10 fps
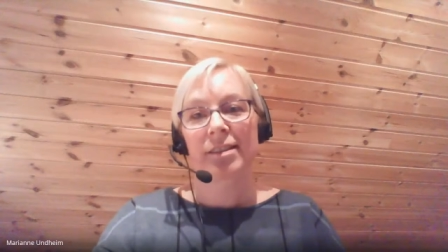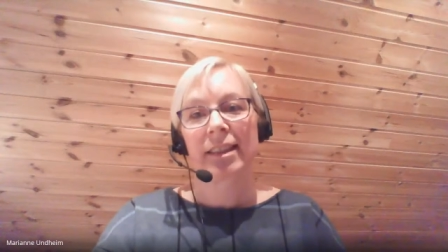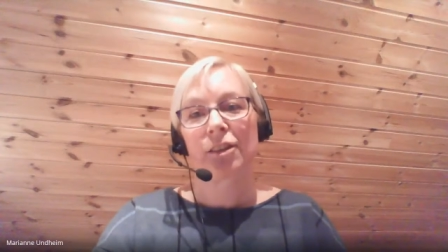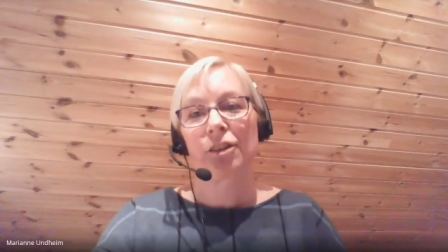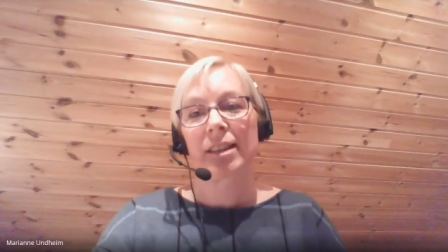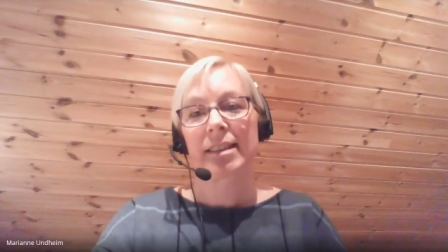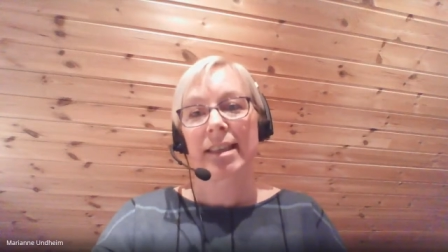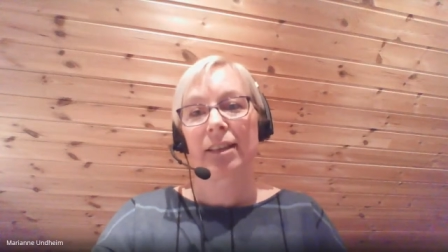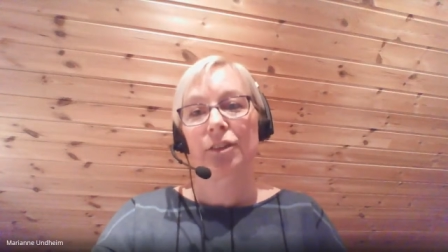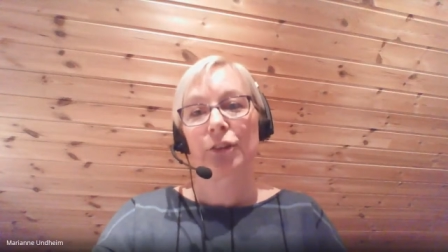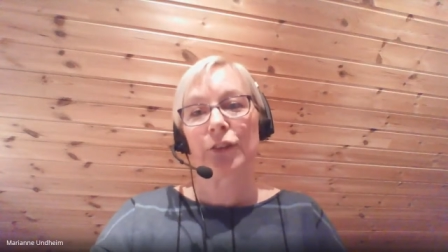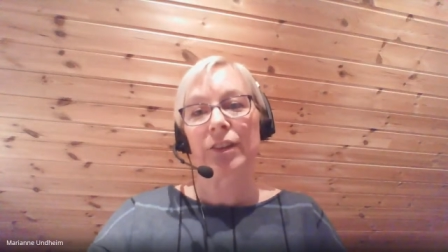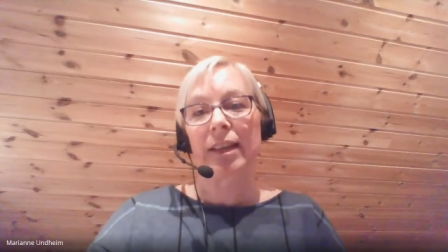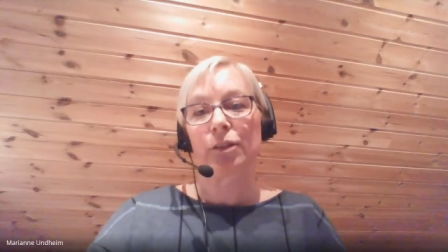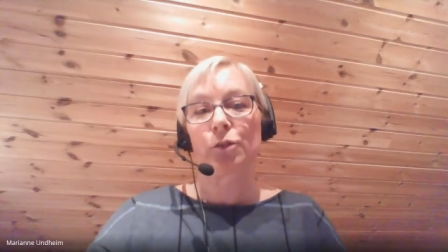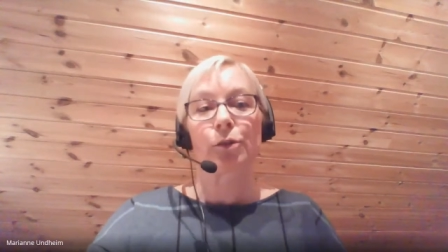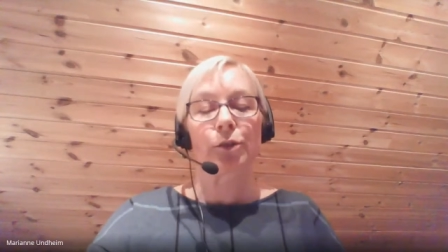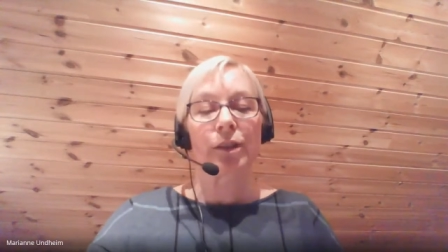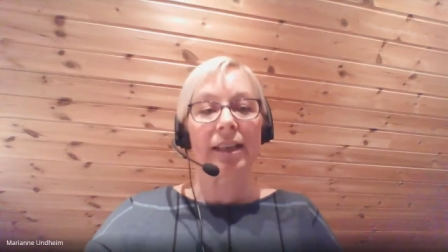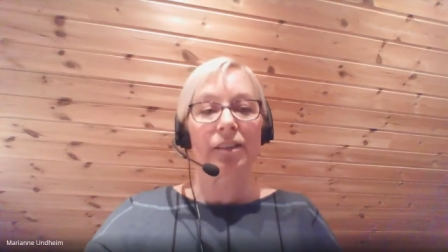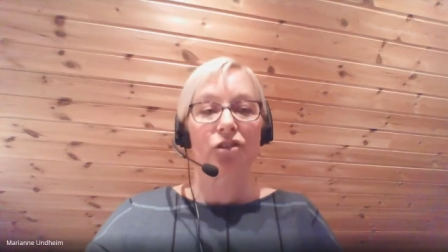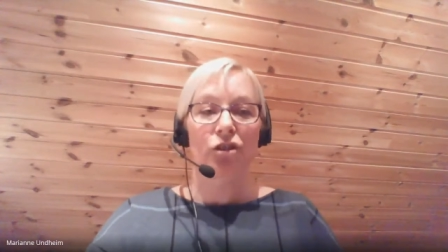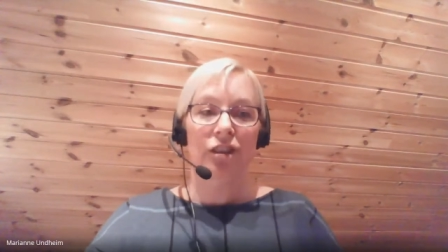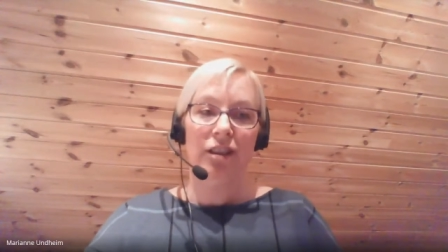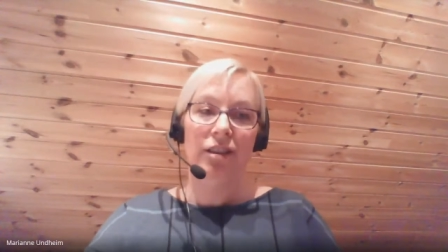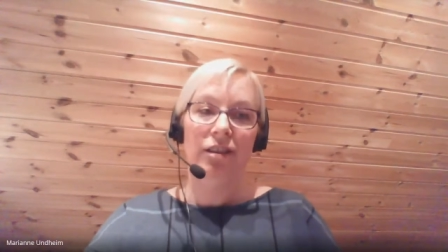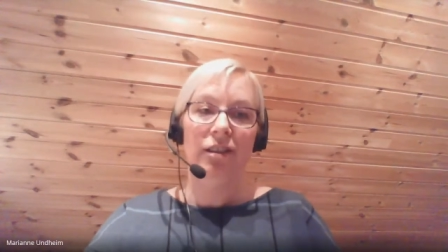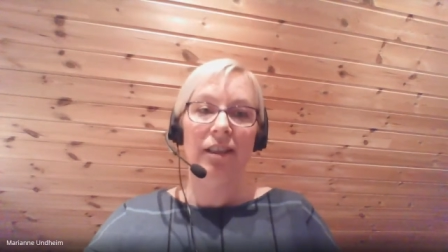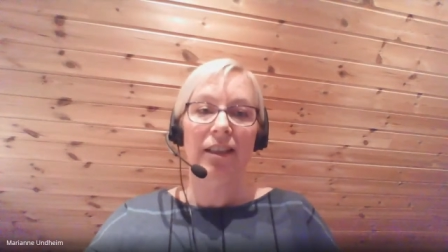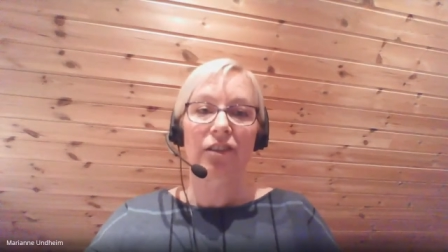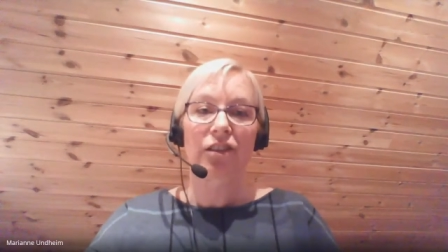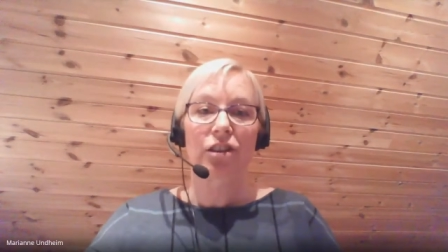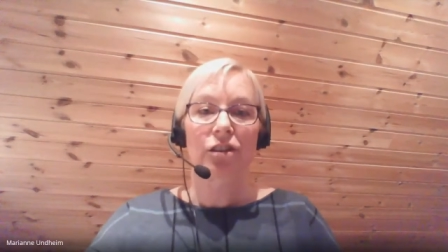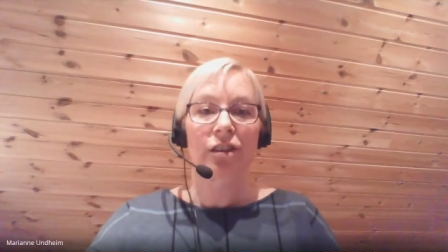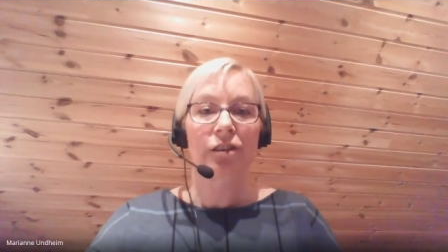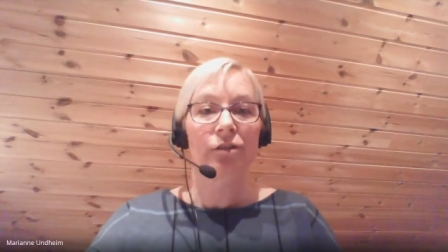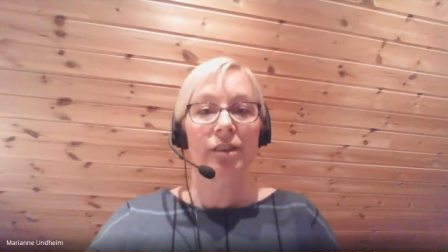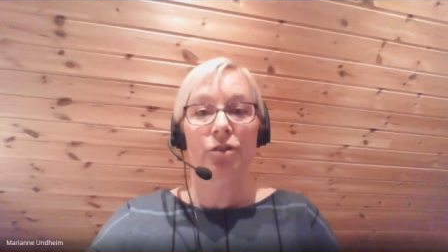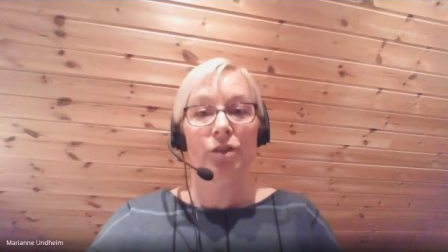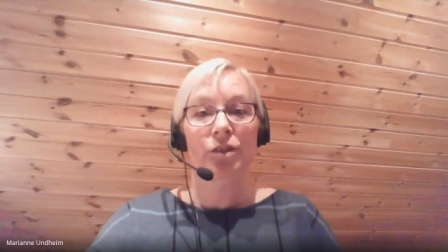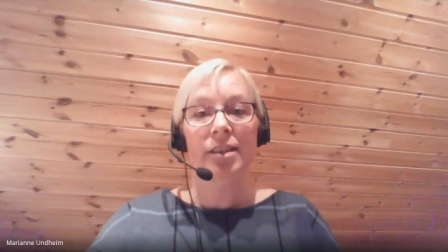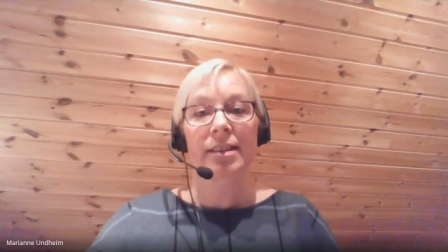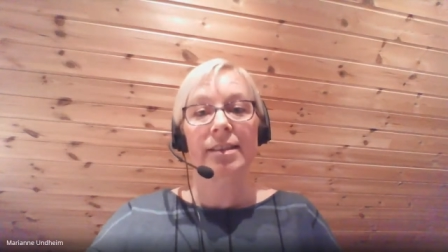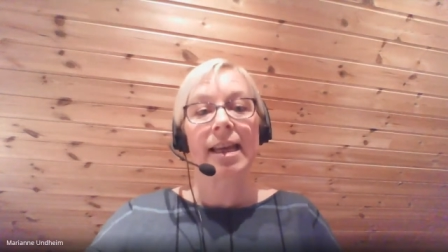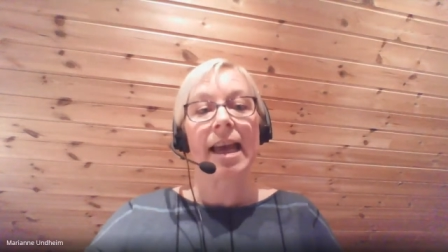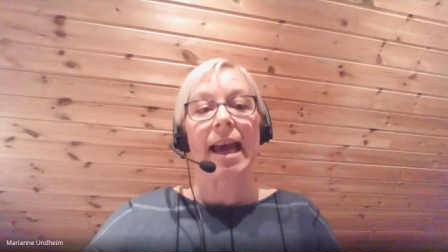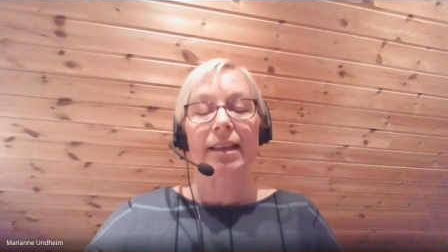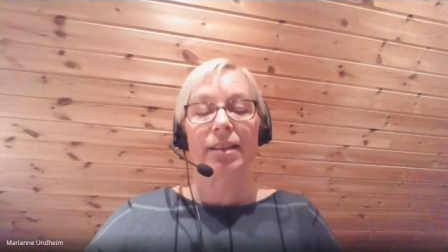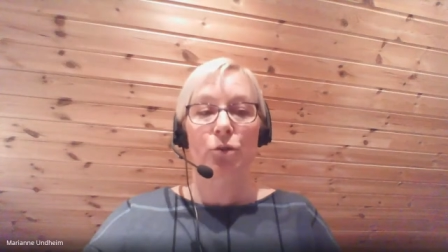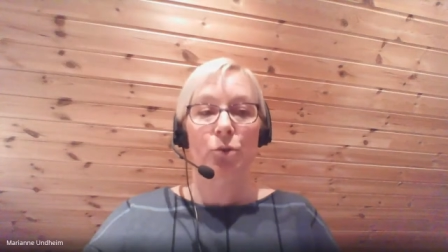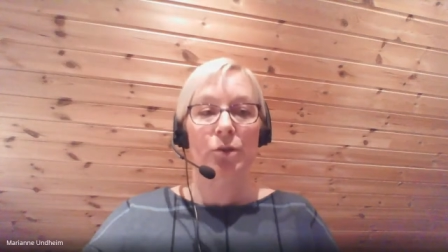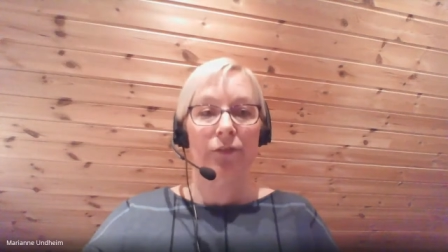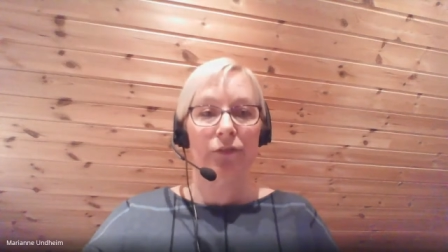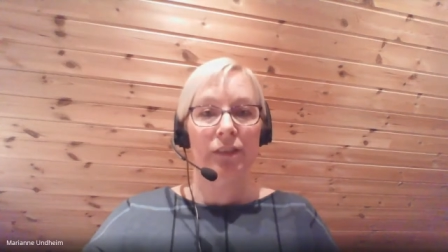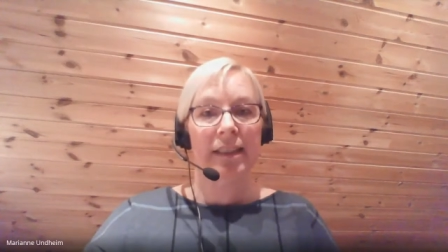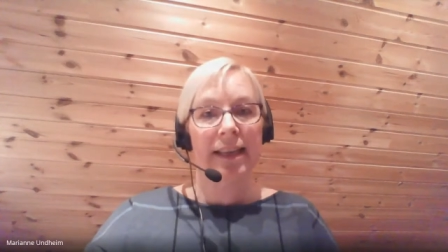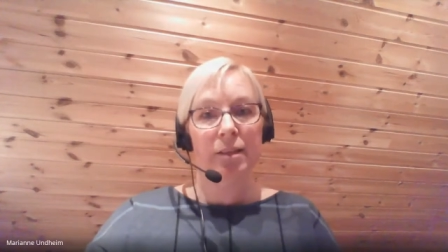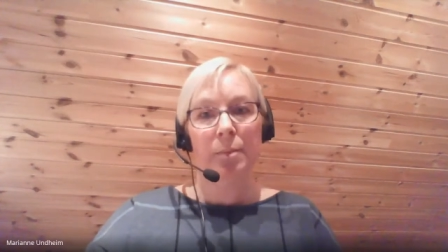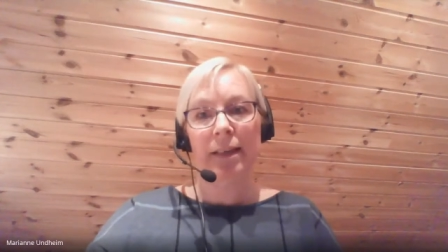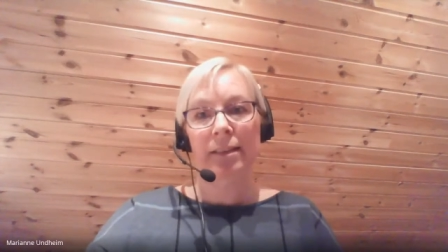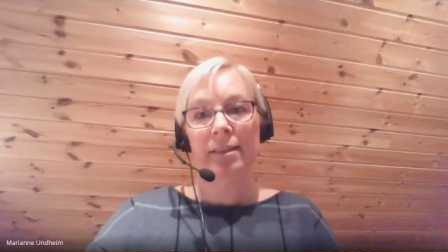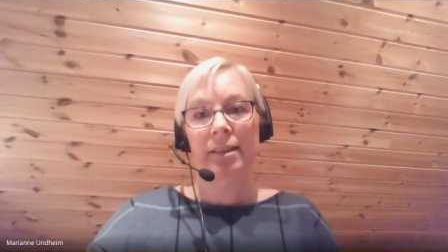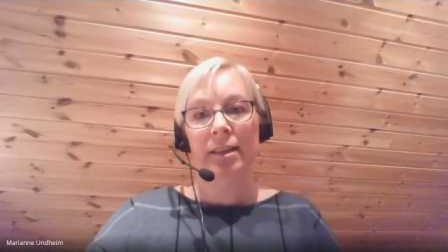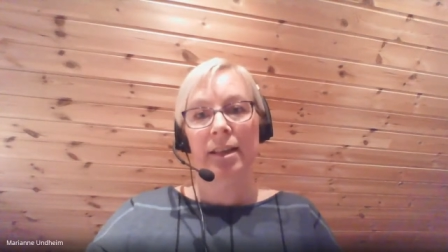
in early childhood tend to look at traditional and digital resources as two different aspects,